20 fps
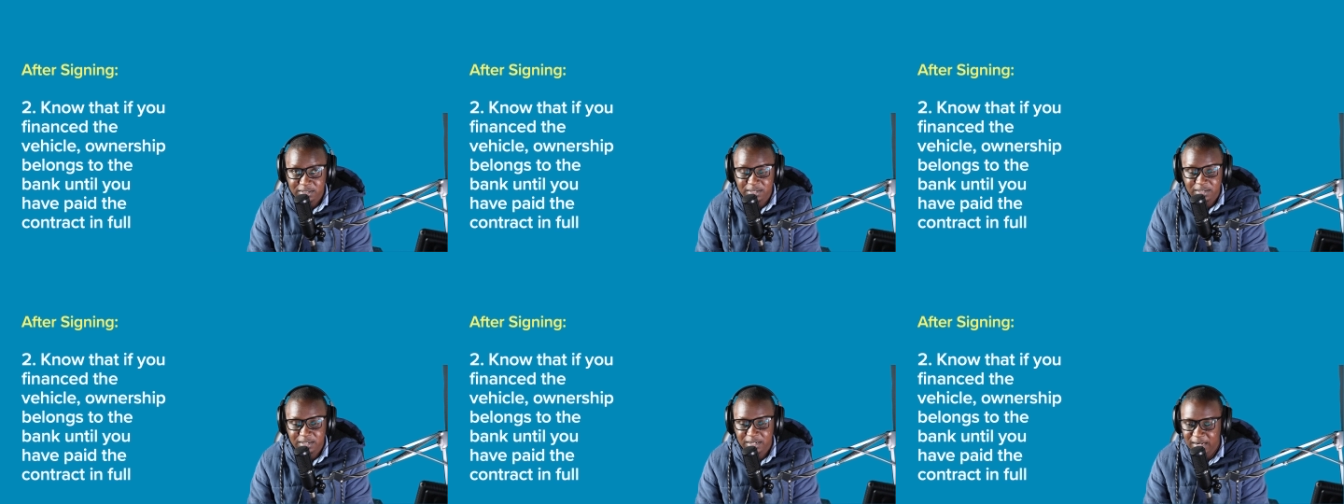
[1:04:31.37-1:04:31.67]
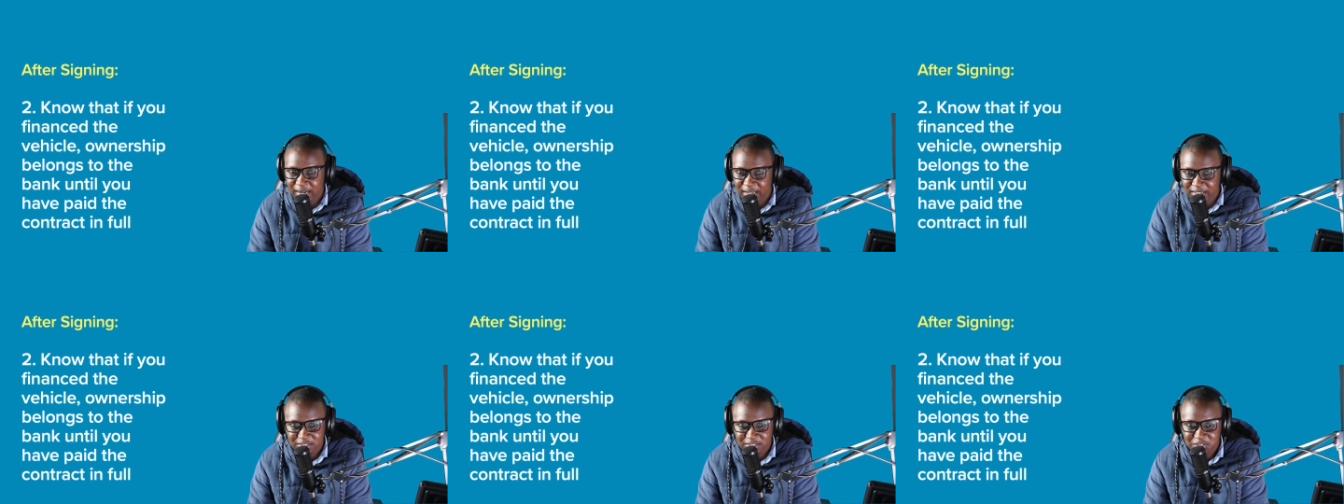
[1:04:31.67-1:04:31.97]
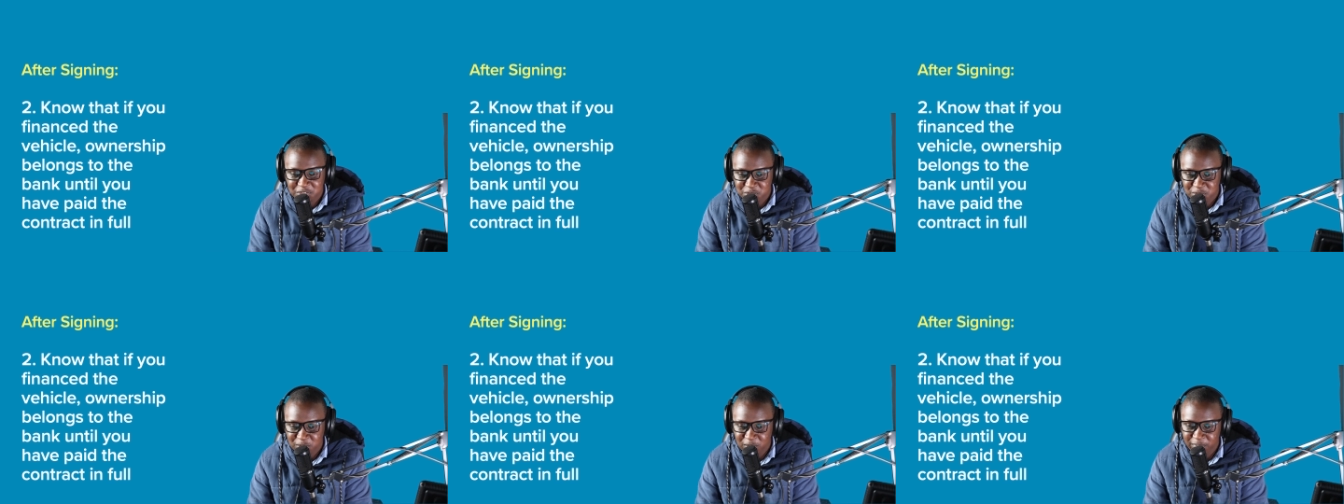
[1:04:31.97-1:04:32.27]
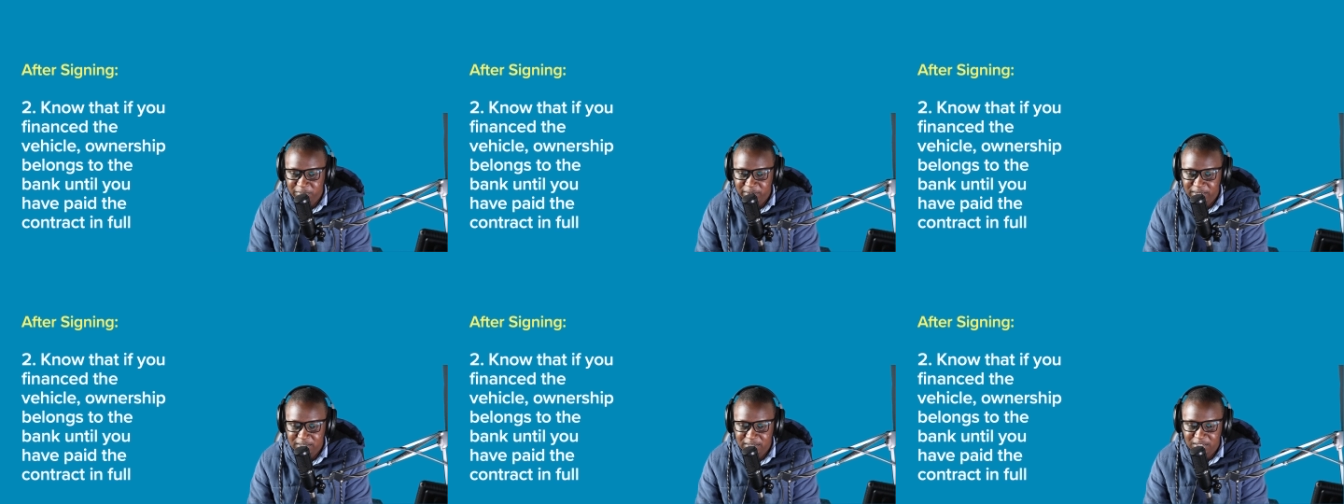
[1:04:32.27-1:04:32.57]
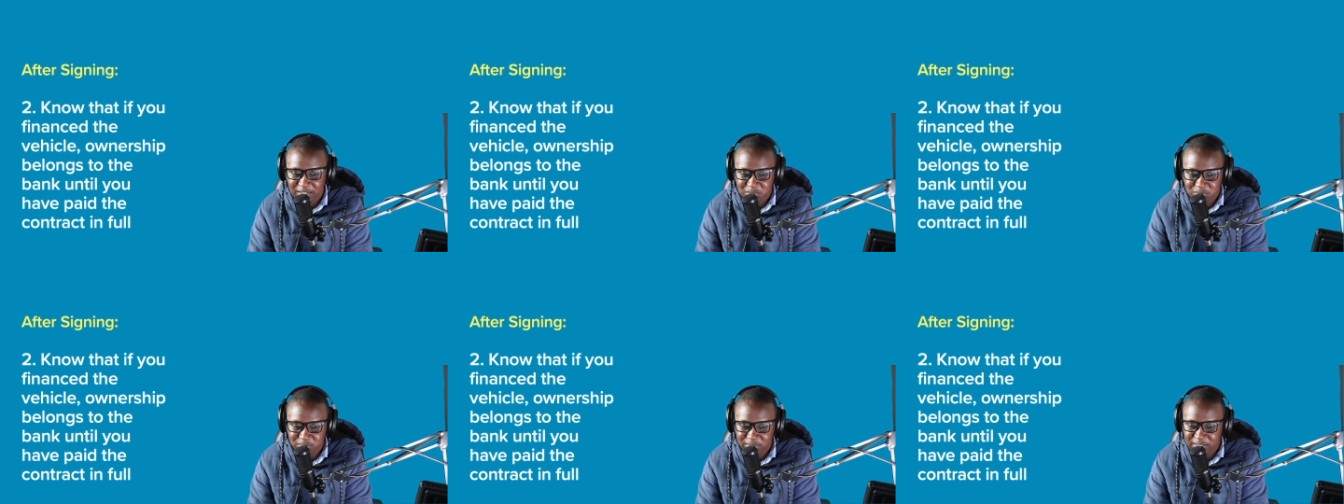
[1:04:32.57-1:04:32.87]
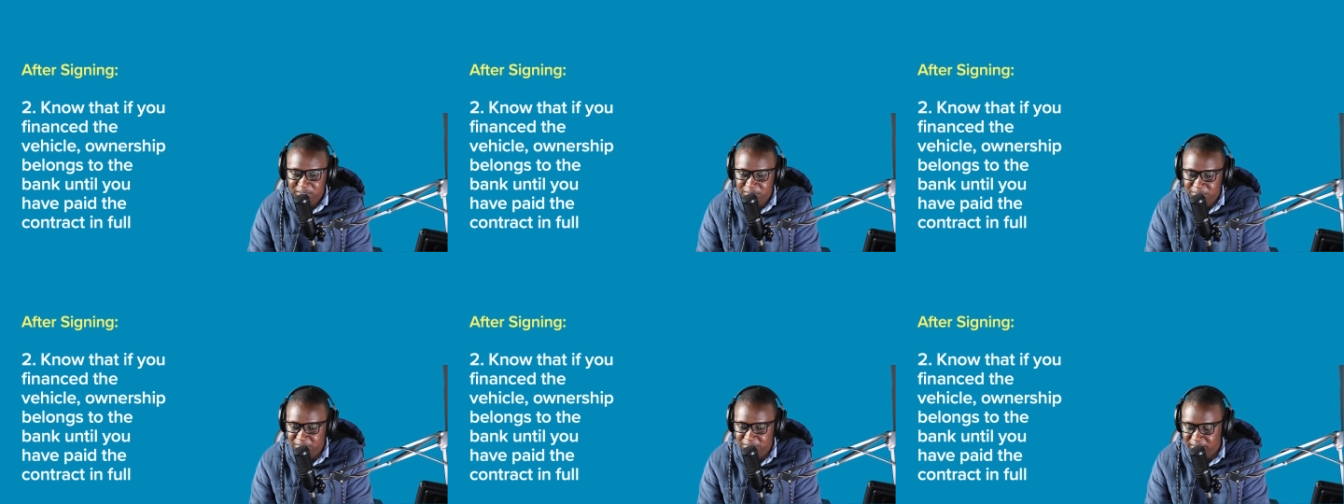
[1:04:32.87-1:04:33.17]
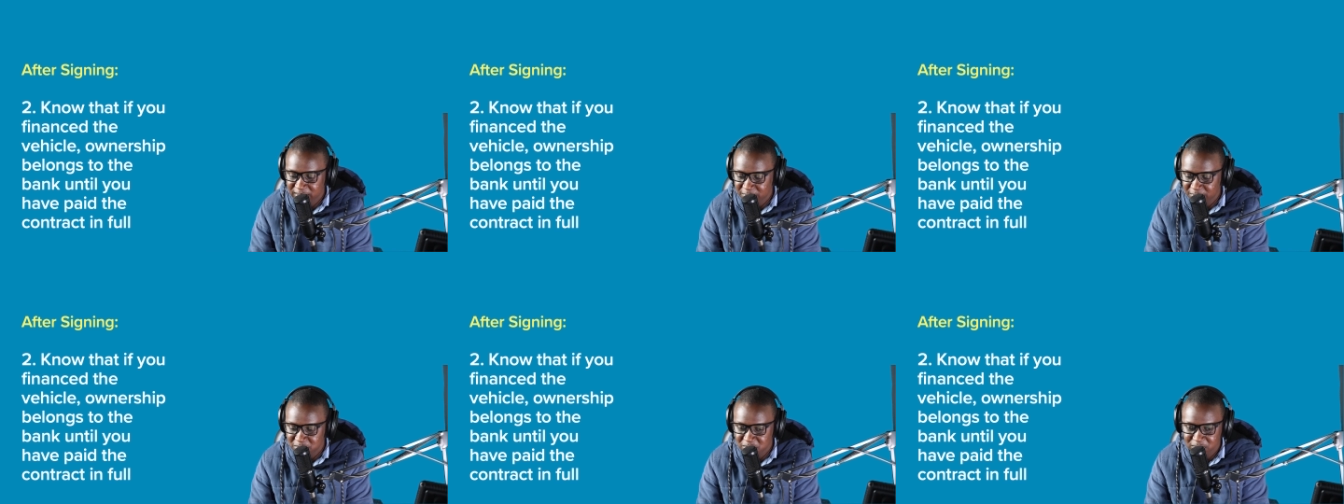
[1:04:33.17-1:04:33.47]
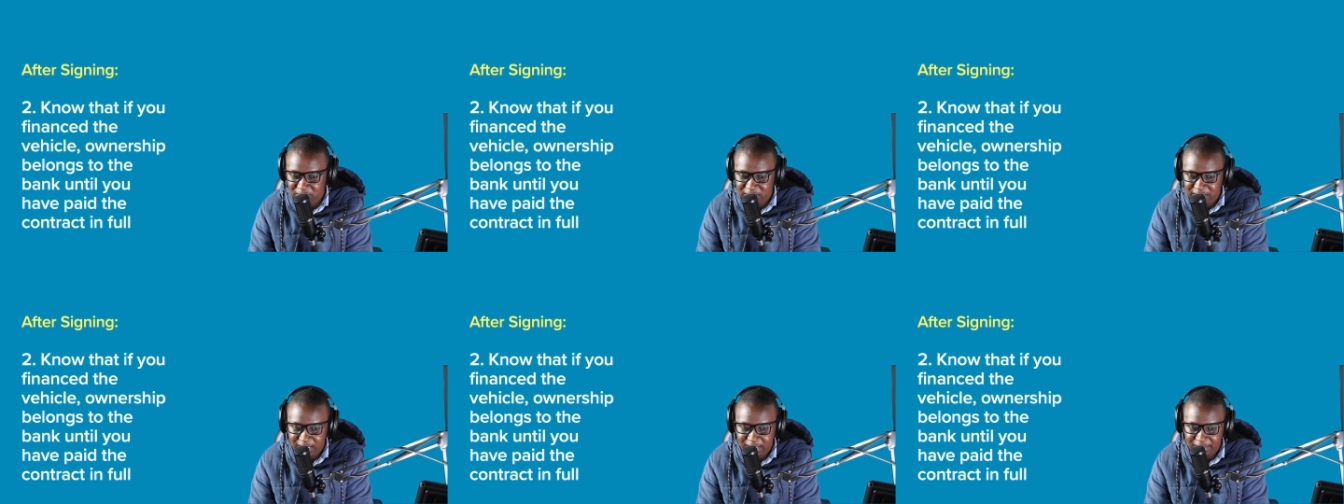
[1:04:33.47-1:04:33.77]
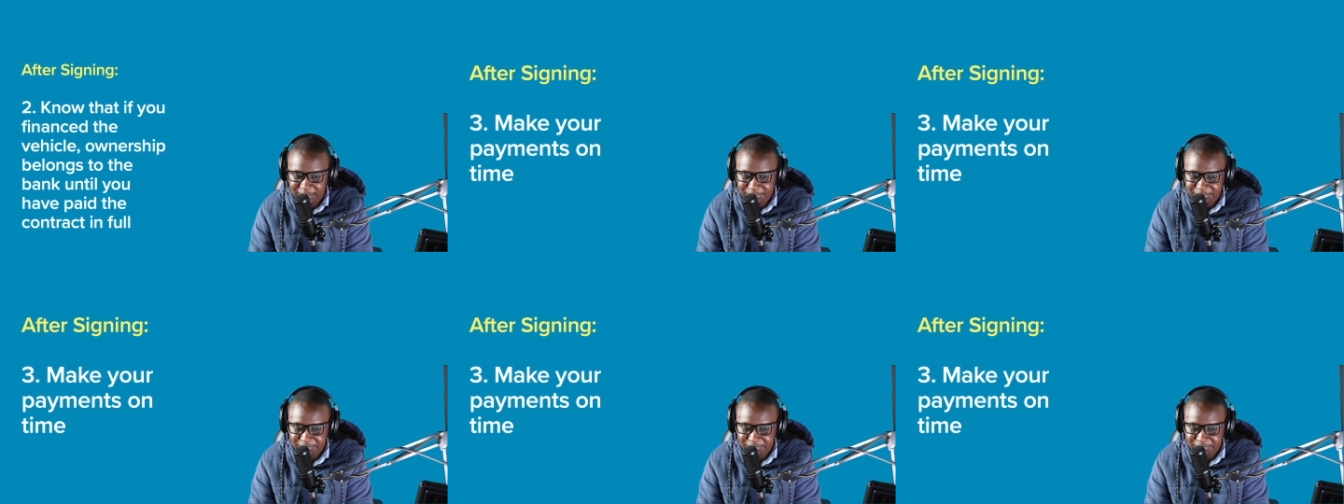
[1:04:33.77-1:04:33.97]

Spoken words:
the last installment. That's when it becomes your car.